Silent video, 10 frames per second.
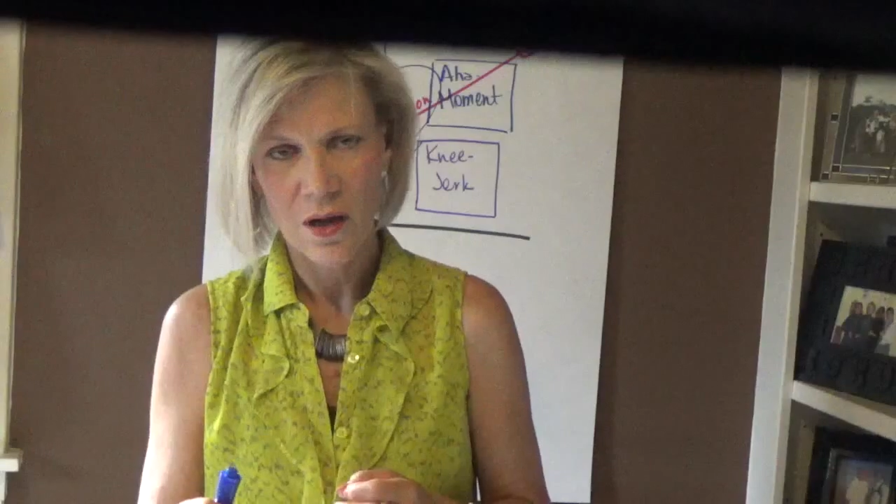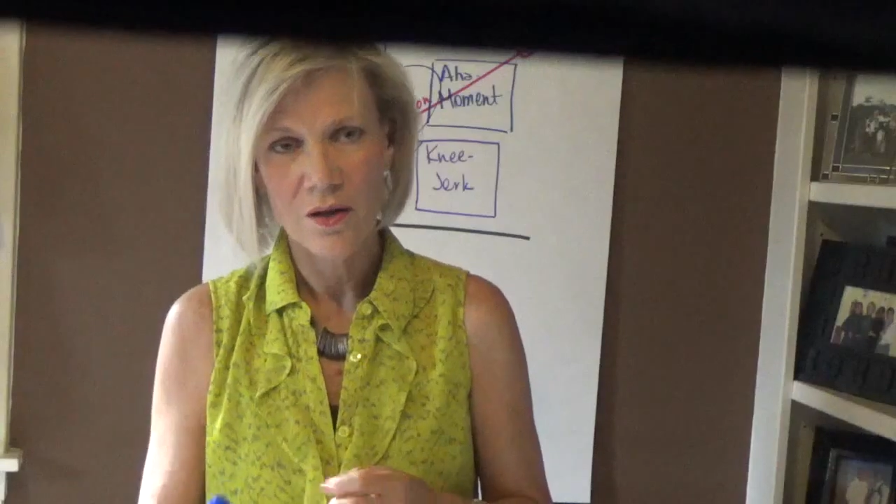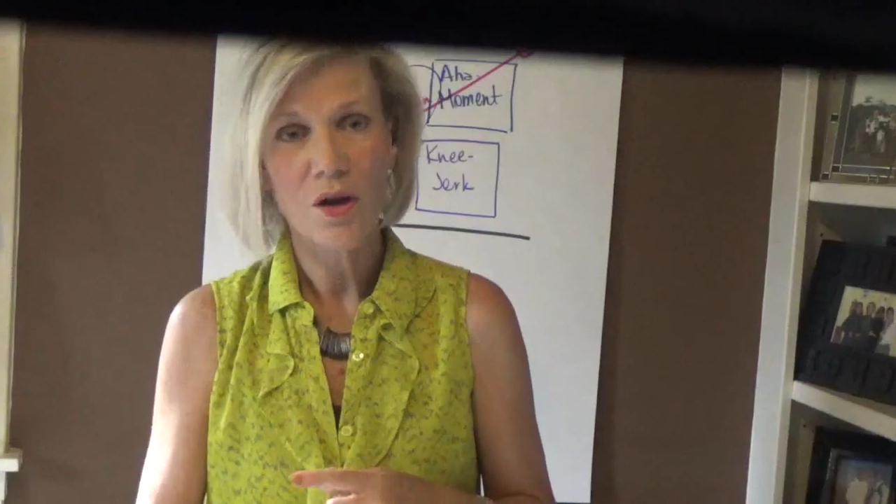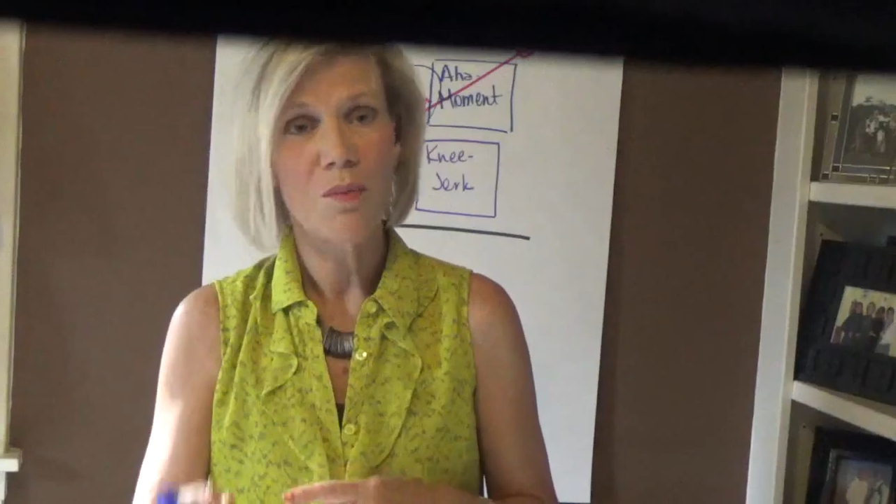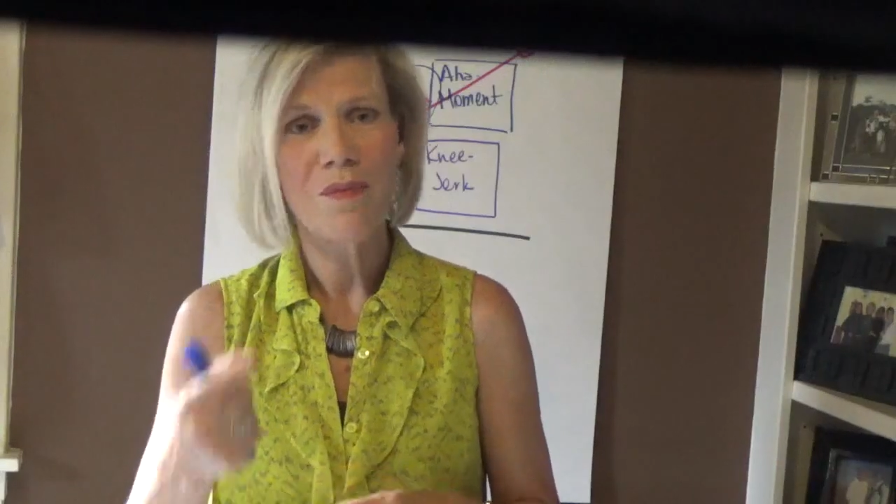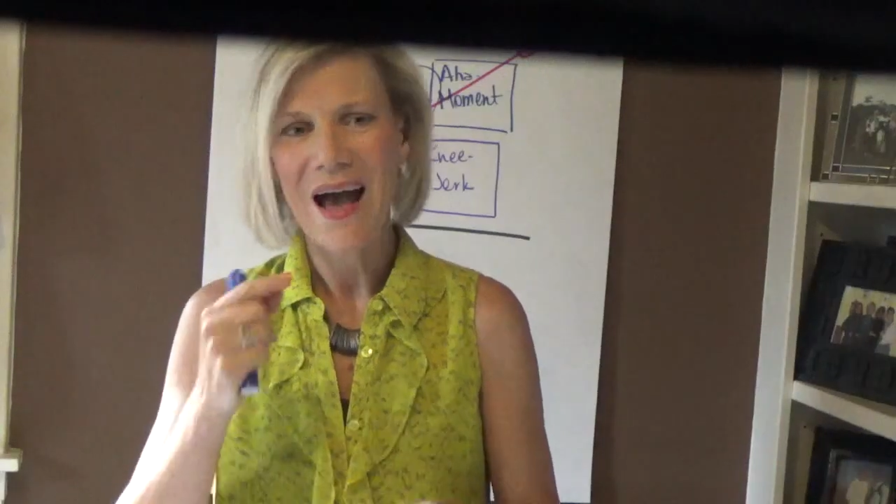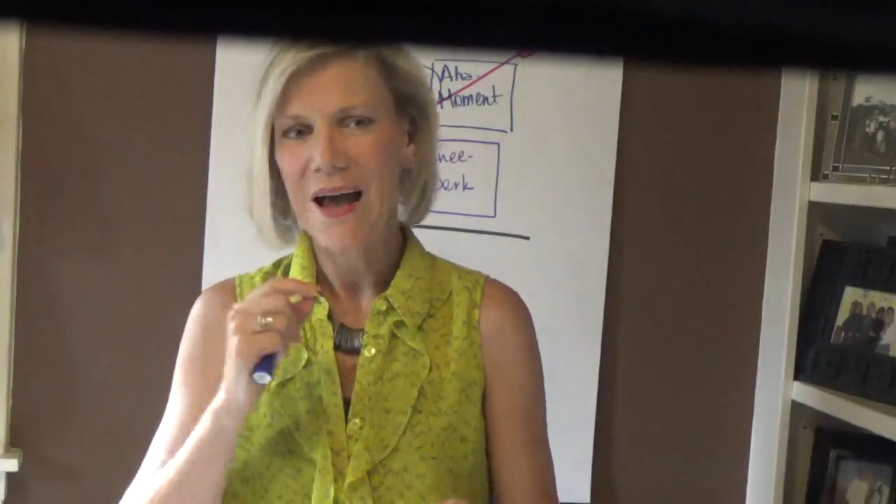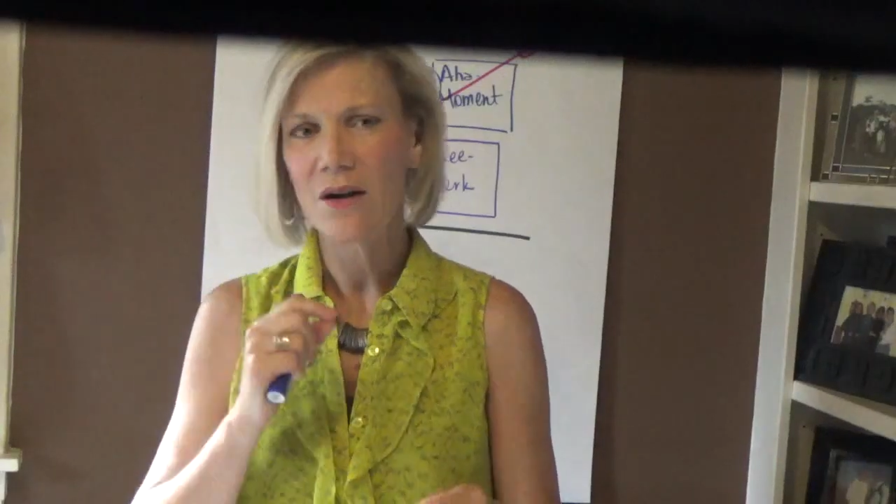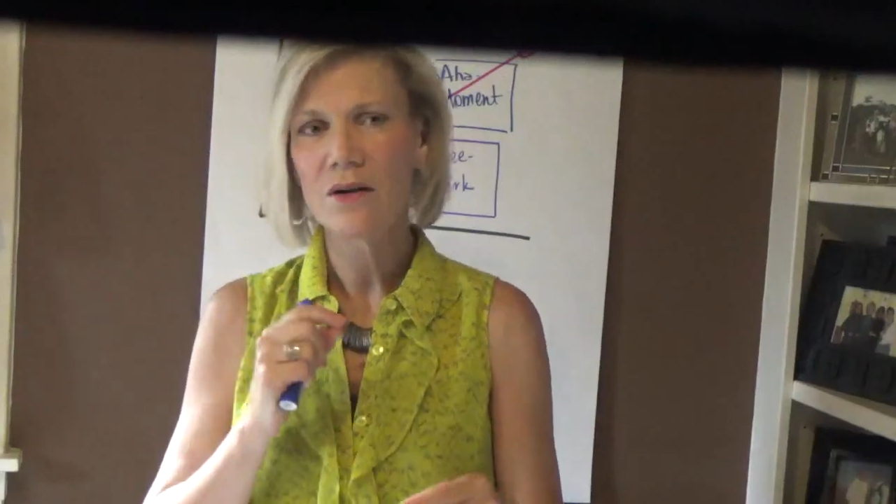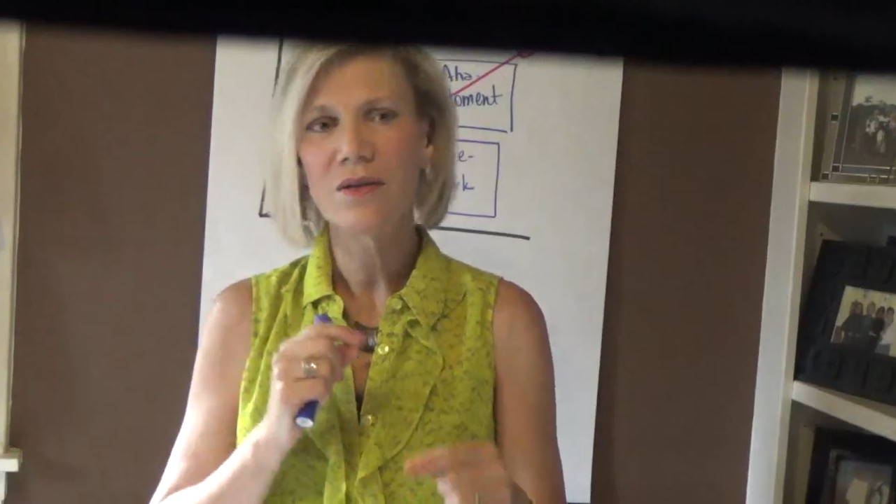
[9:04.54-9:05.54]
No
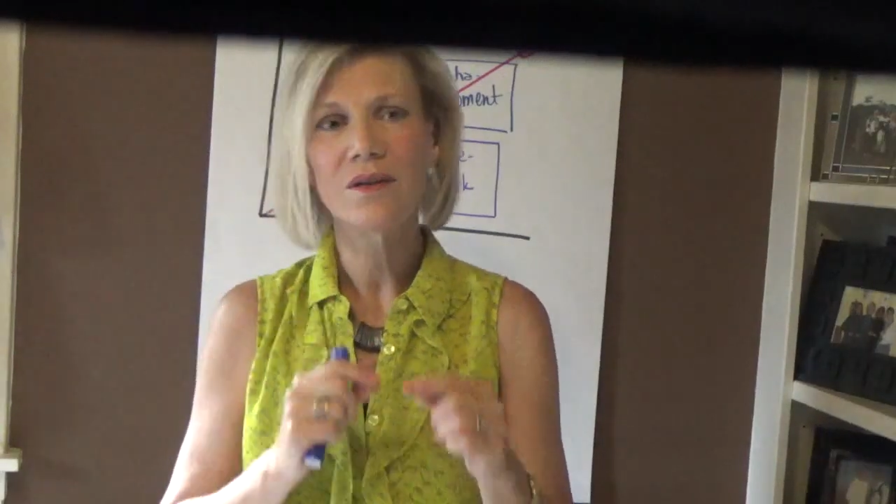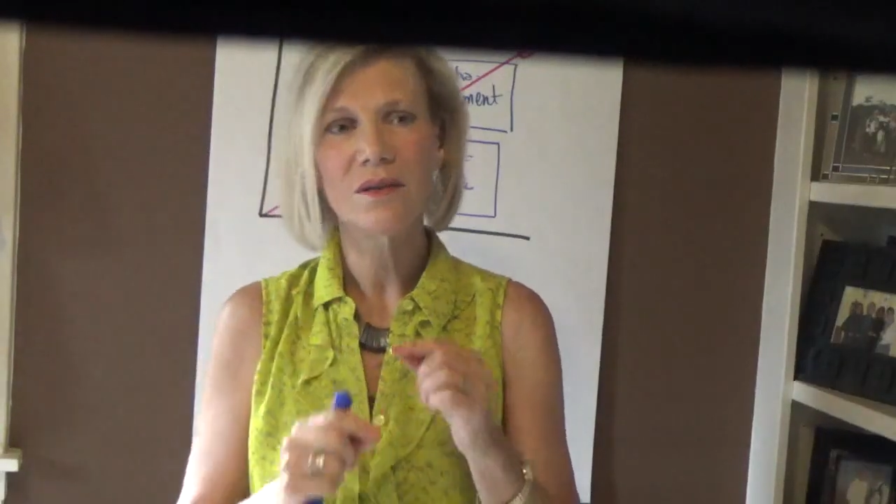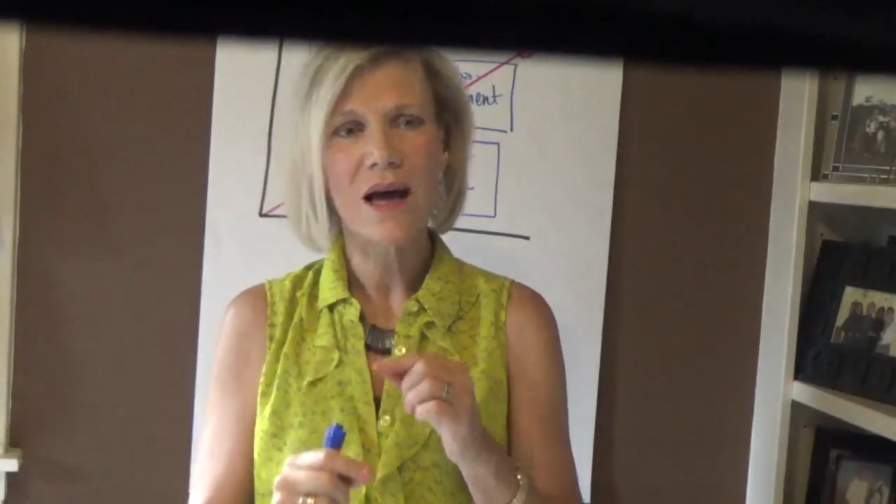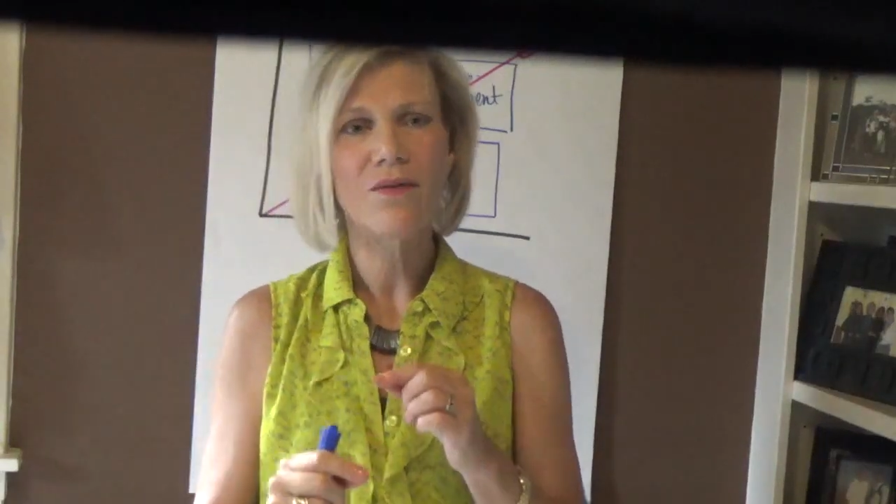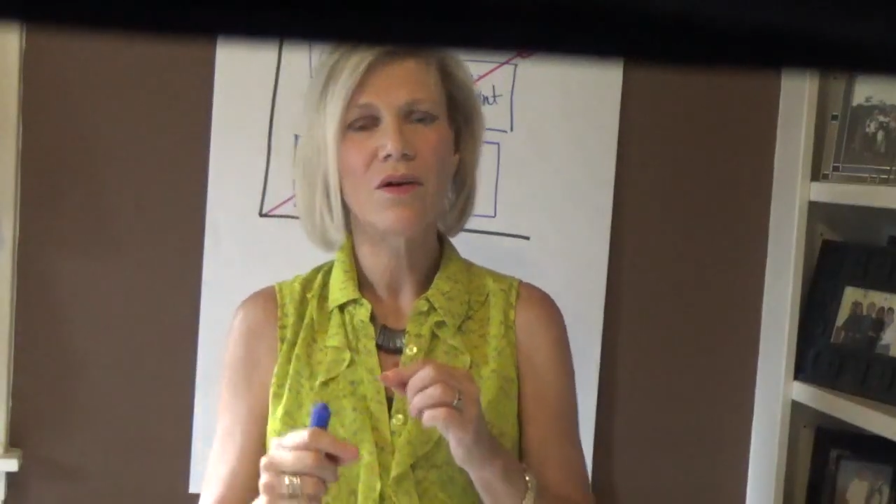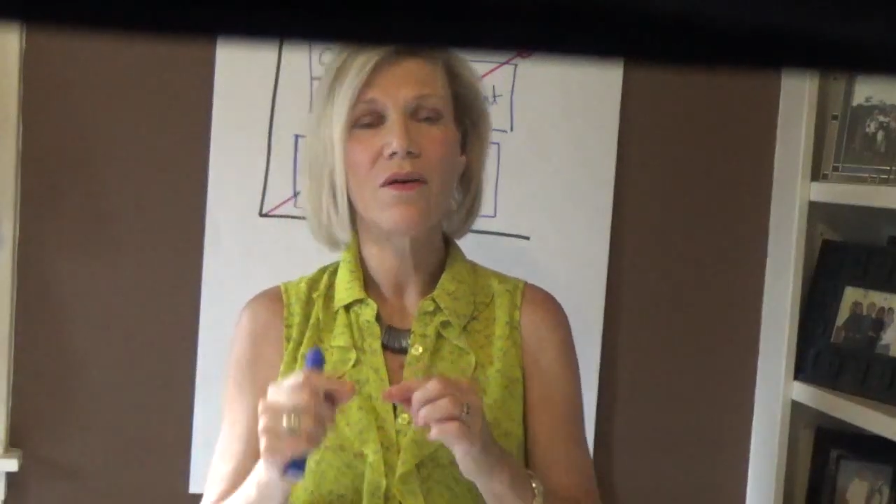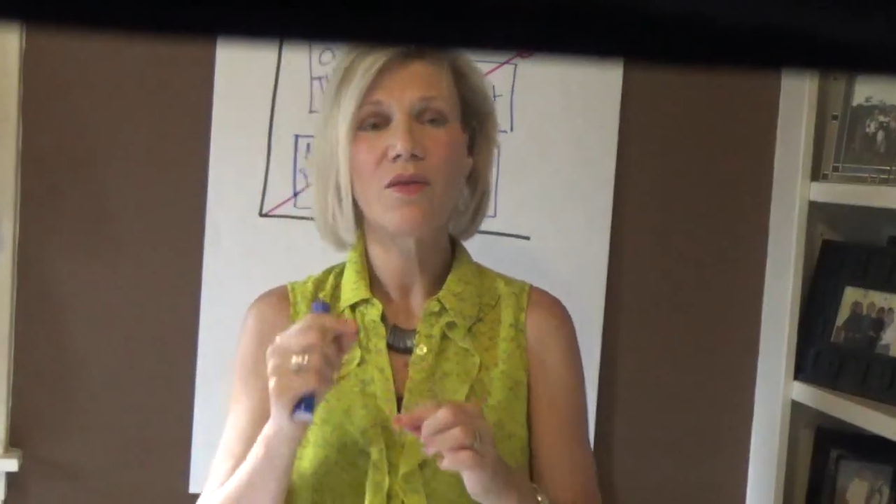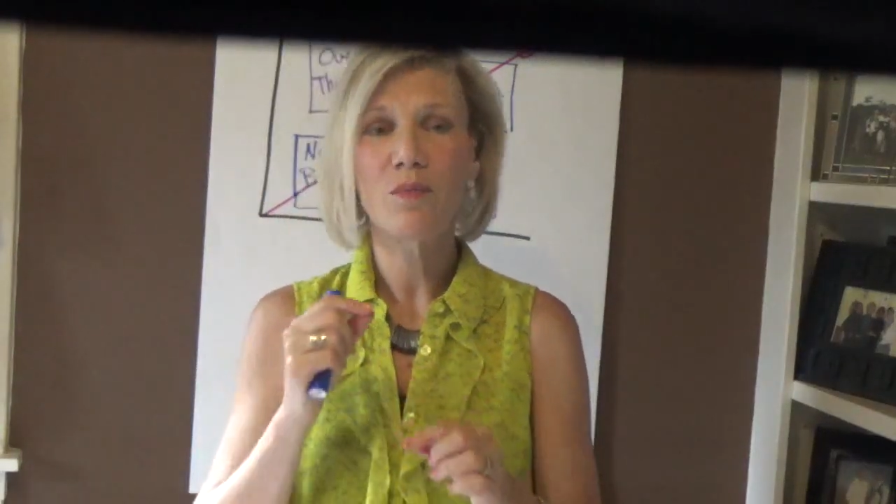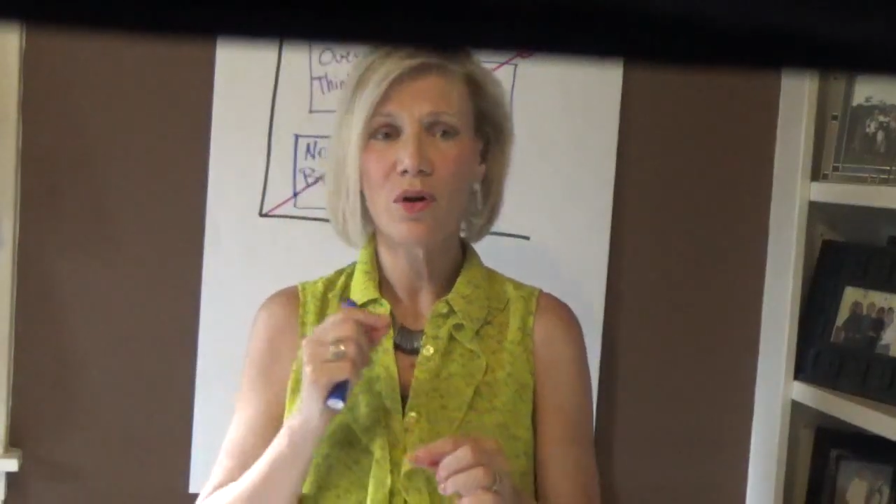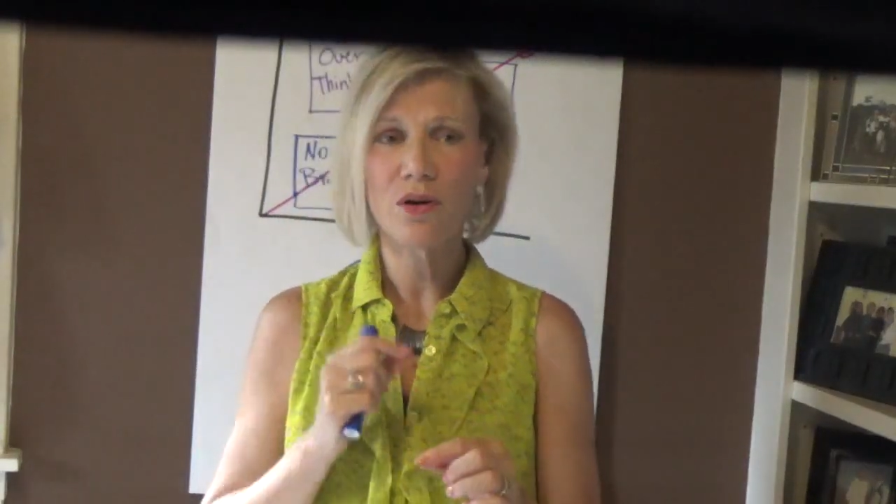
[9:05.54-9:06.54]
matter the level of the
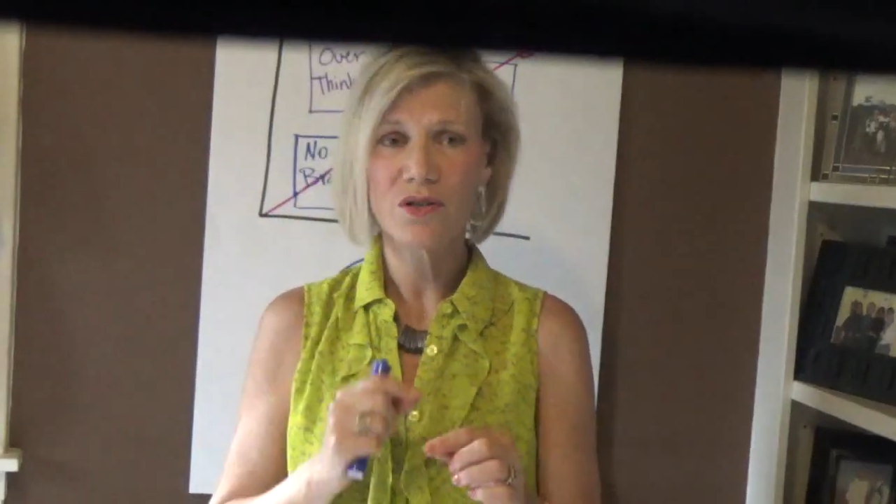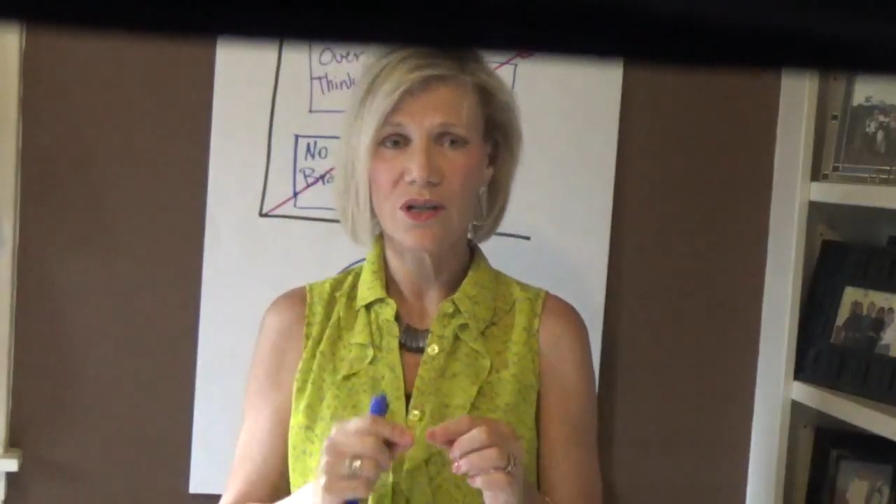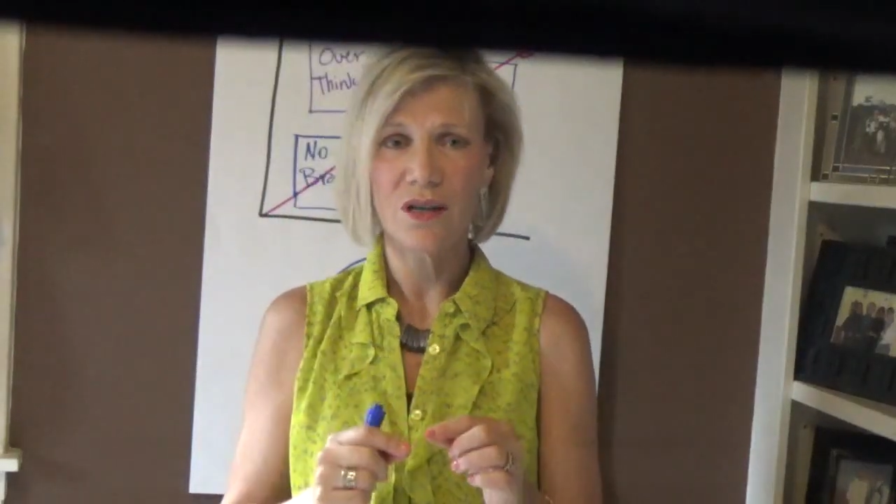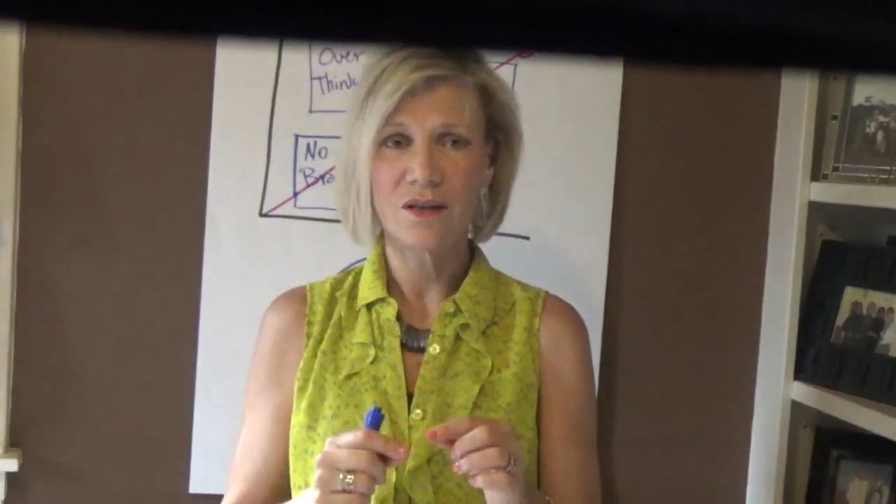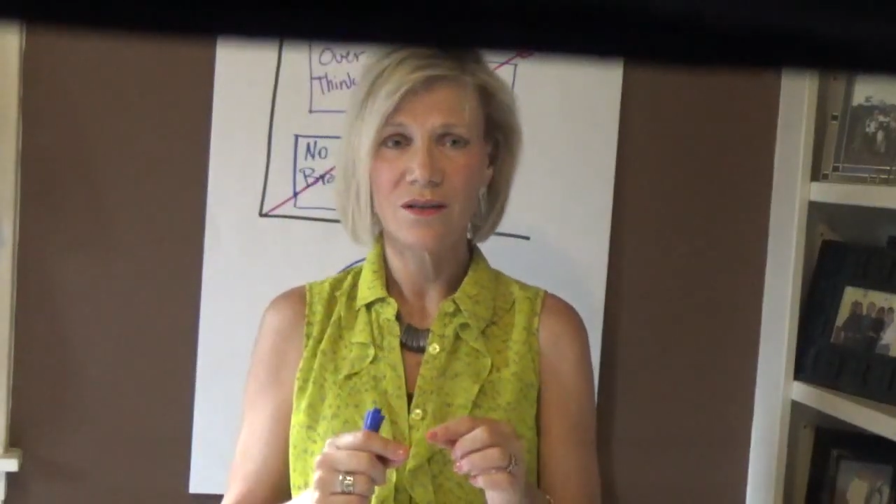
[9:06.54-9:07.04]
person,